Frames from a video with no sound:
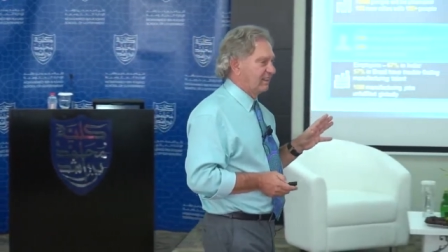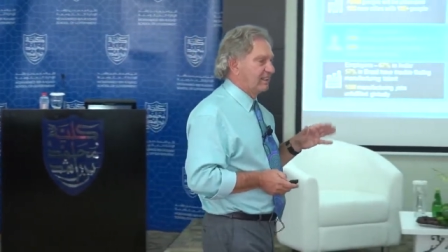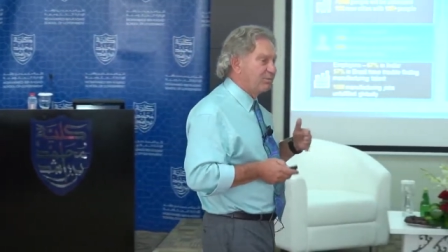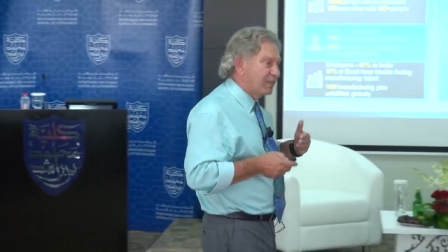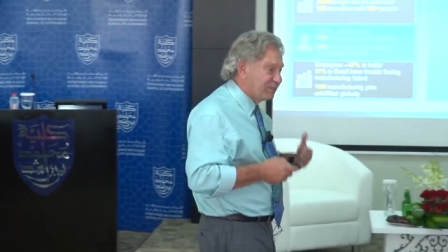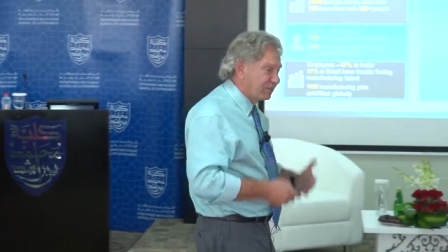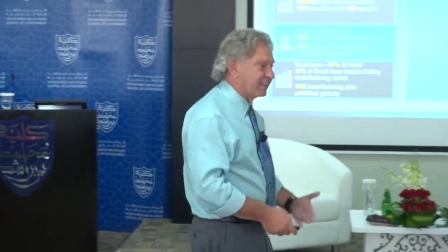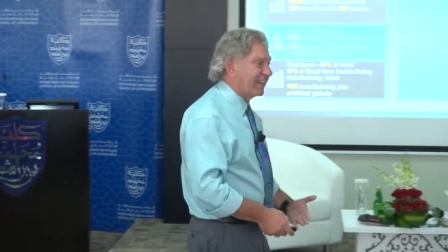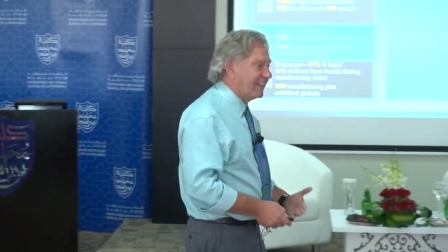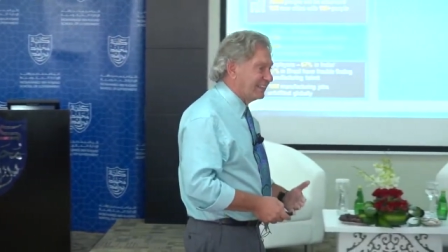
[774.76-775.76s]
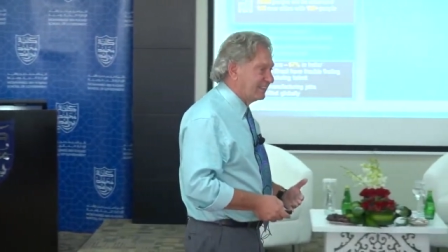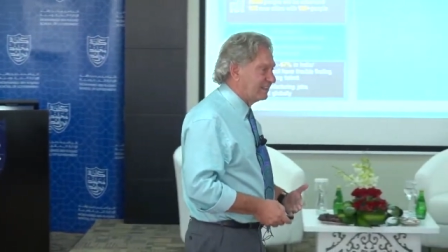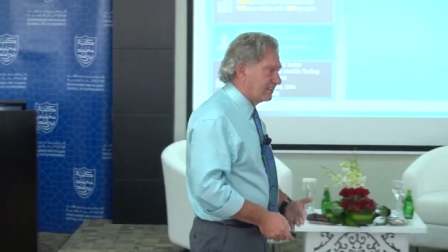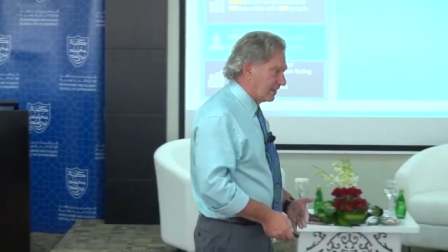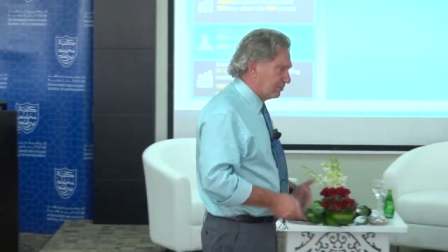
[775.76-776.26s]
That means one hundred eighty
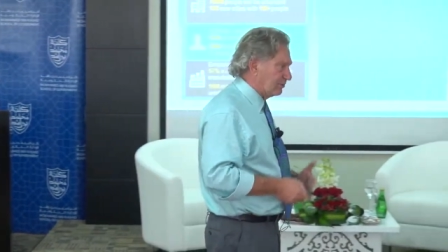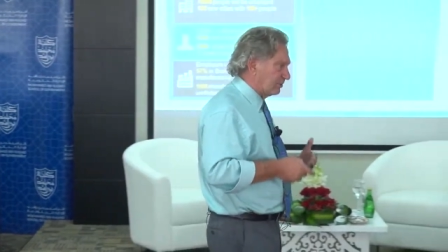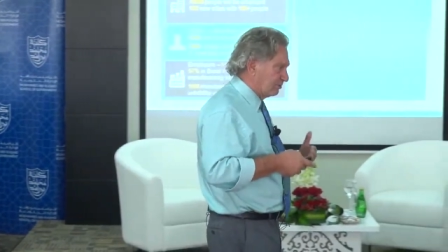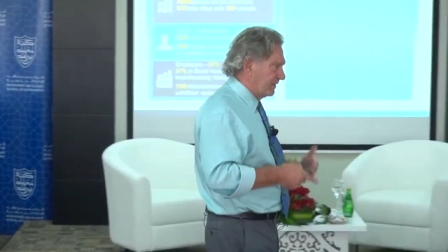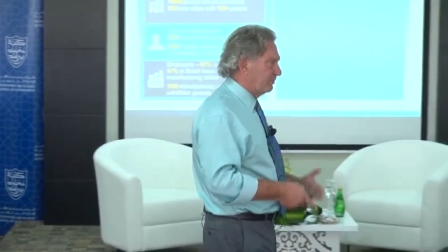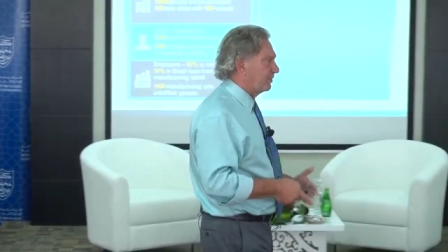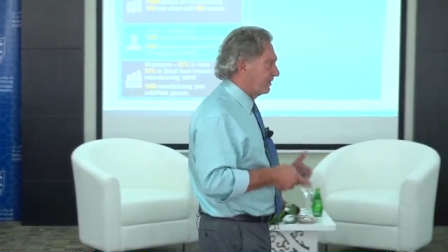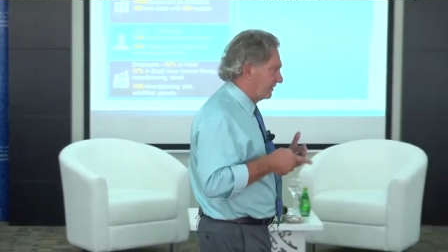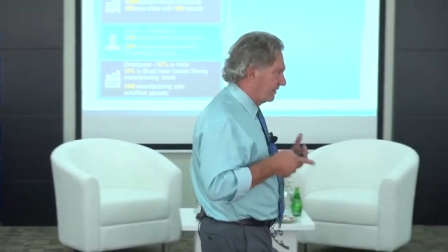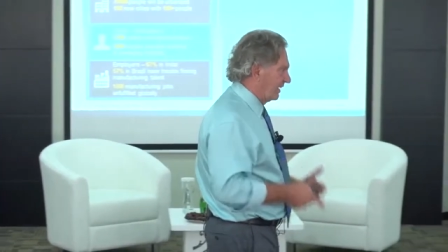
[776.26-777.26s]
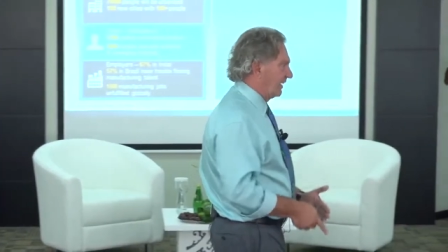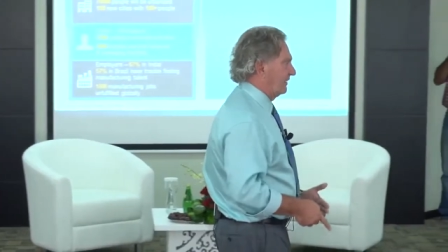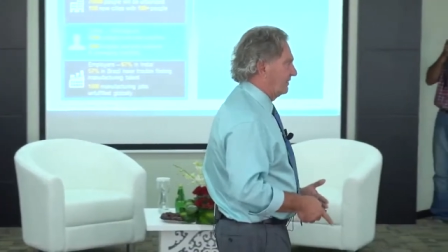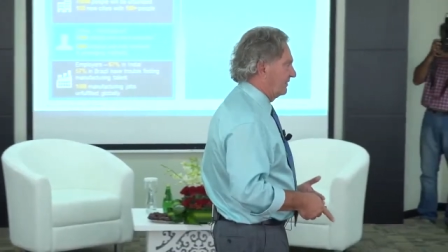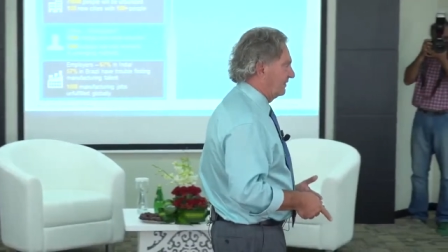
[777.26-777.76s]
thousand people a
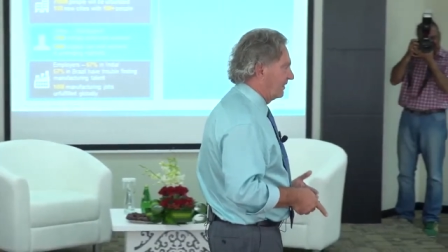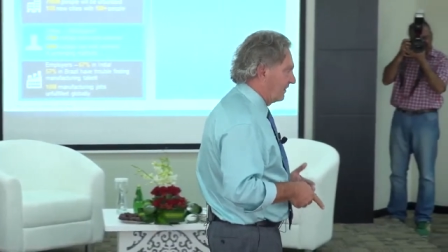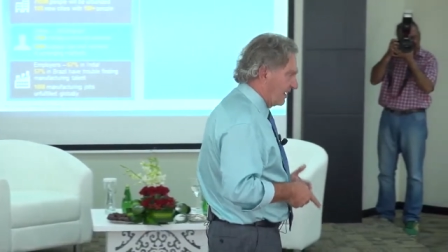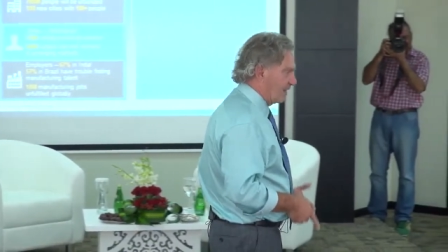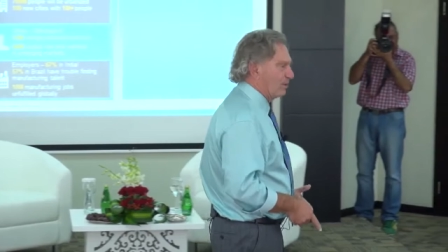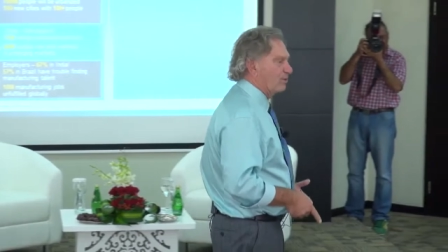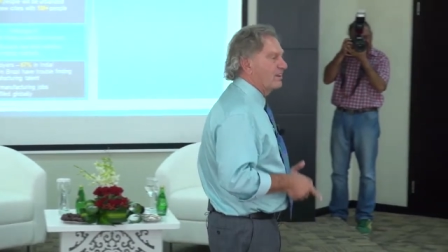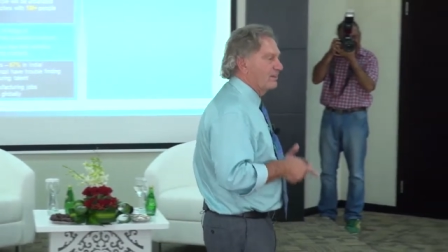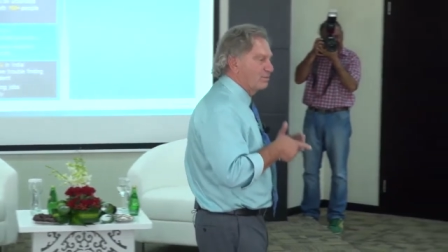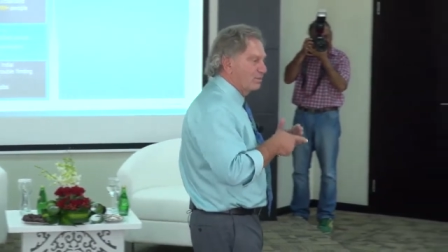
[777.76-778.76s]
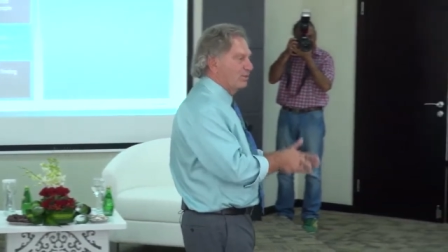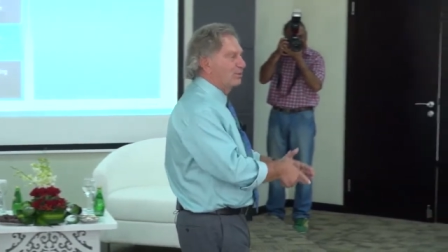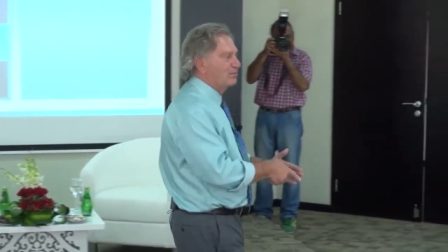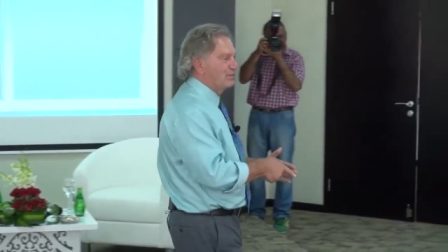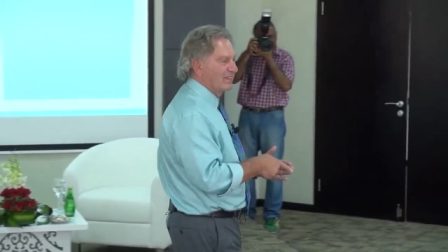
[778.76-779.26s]
day now
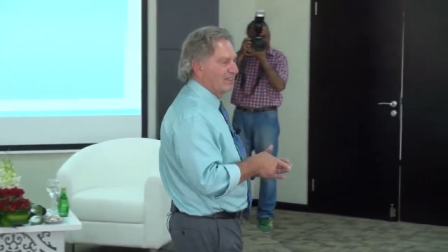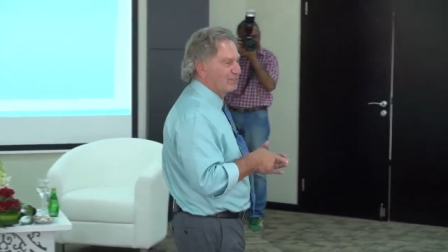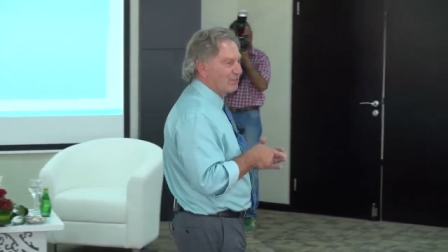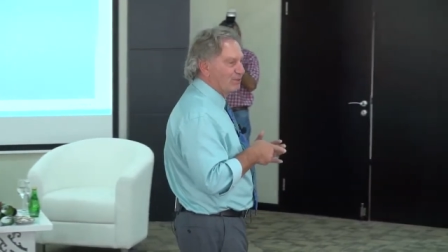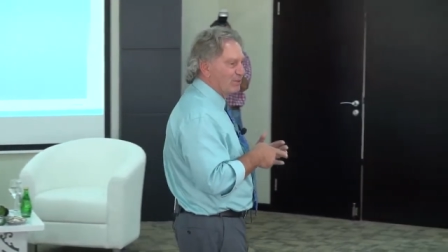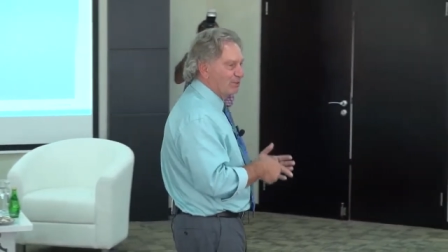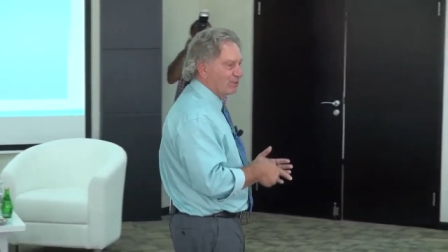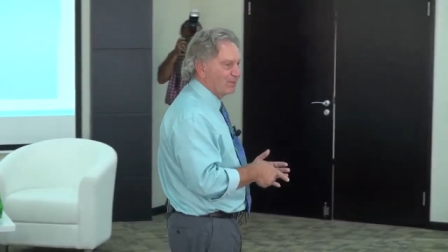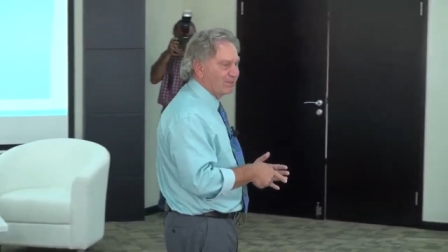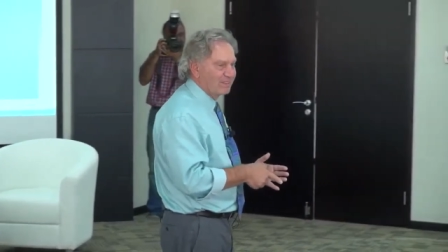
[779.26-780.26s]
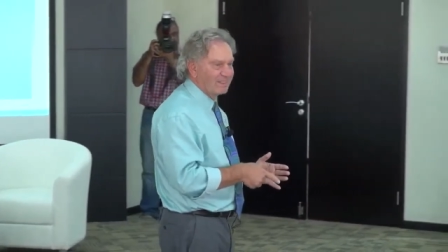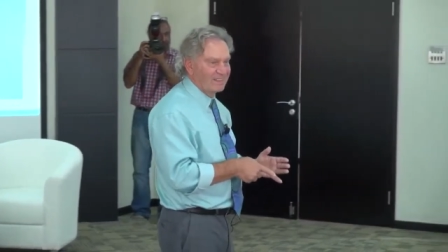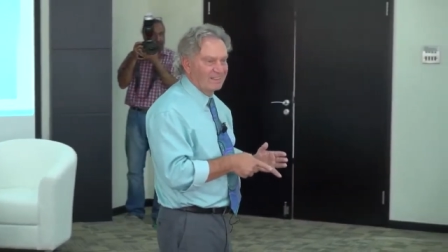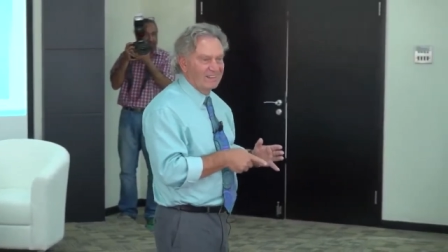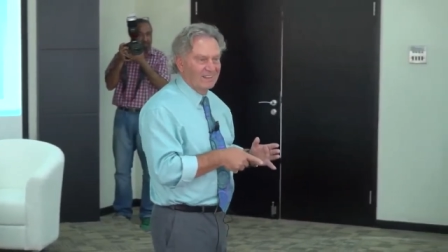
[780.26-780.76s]
move from urban
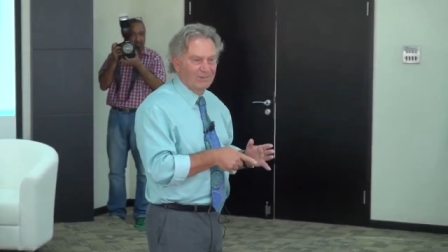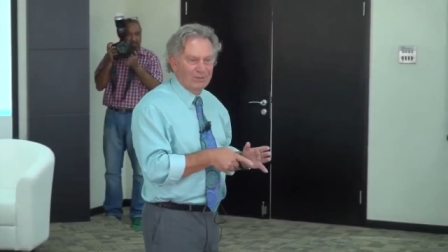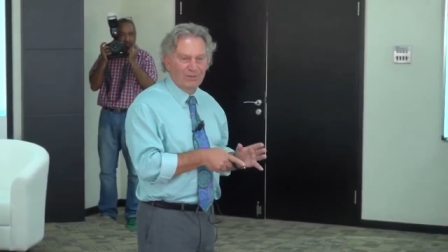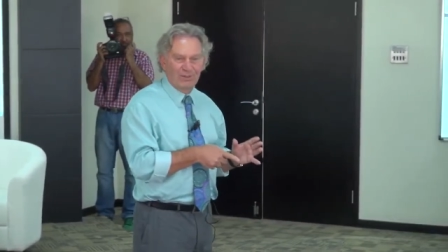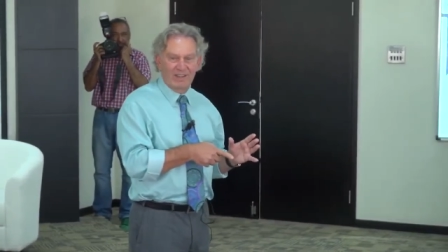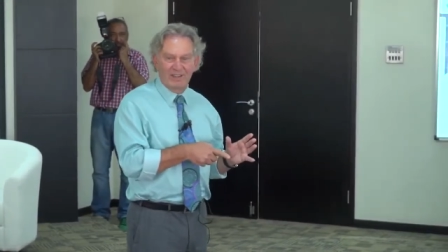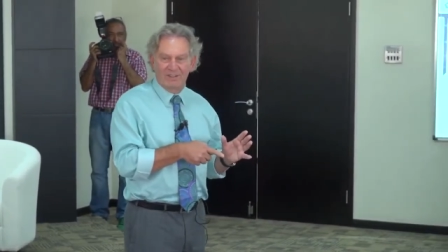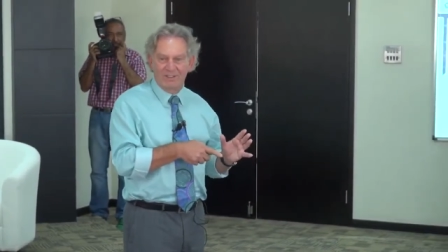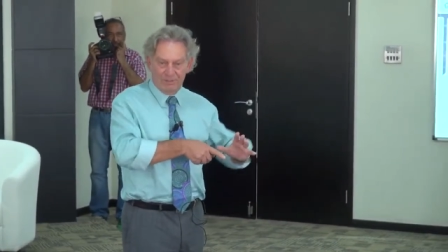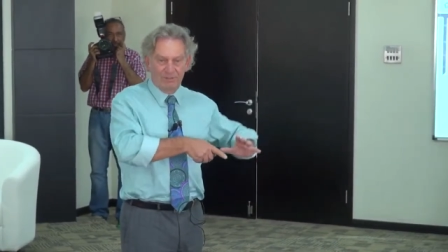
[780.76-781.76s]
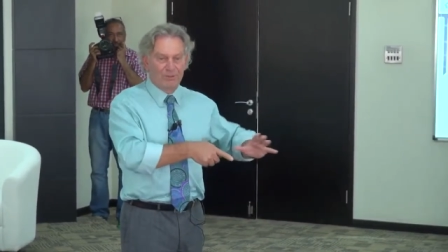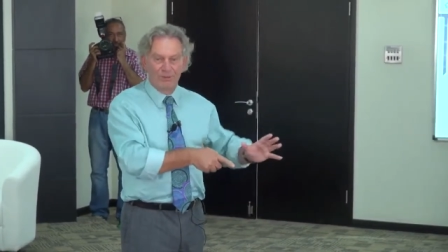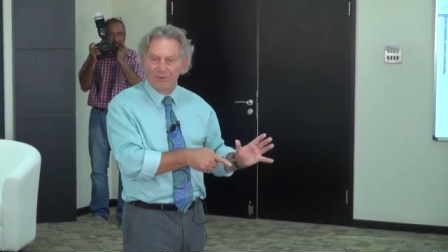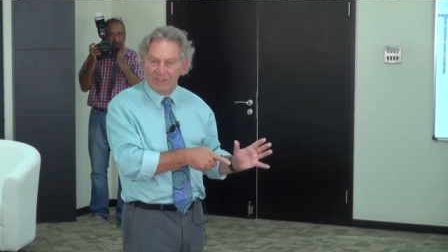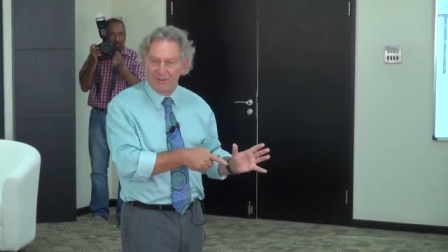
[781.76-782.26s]
Rural area, from
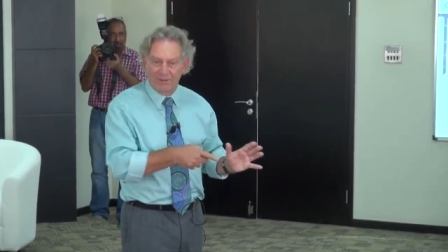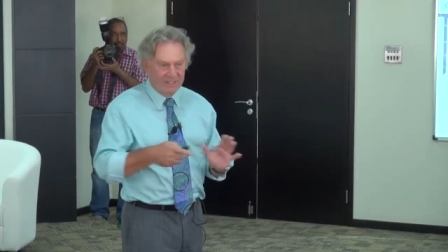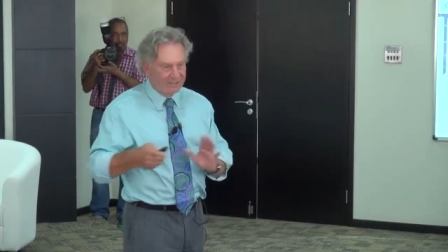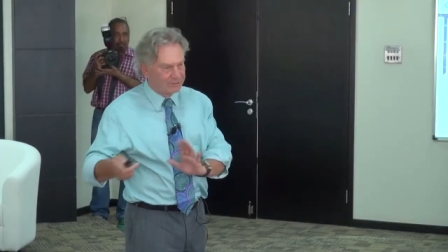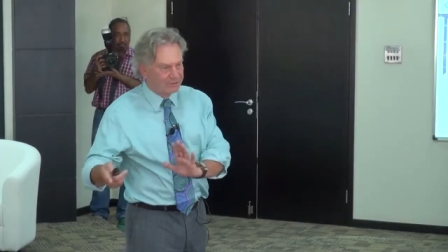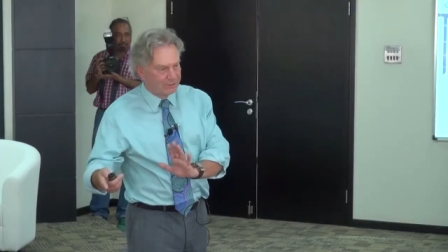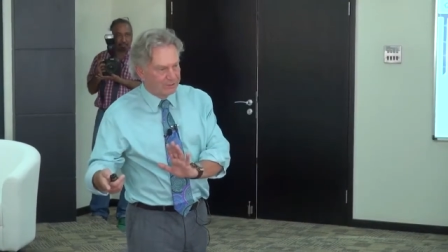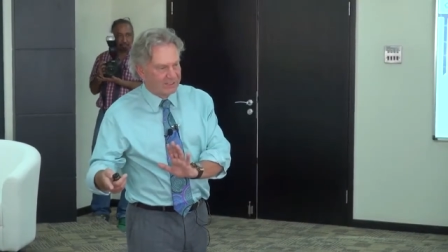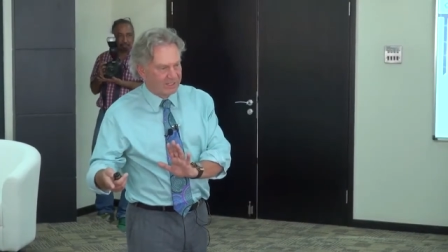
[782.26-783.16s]
rural areas to urban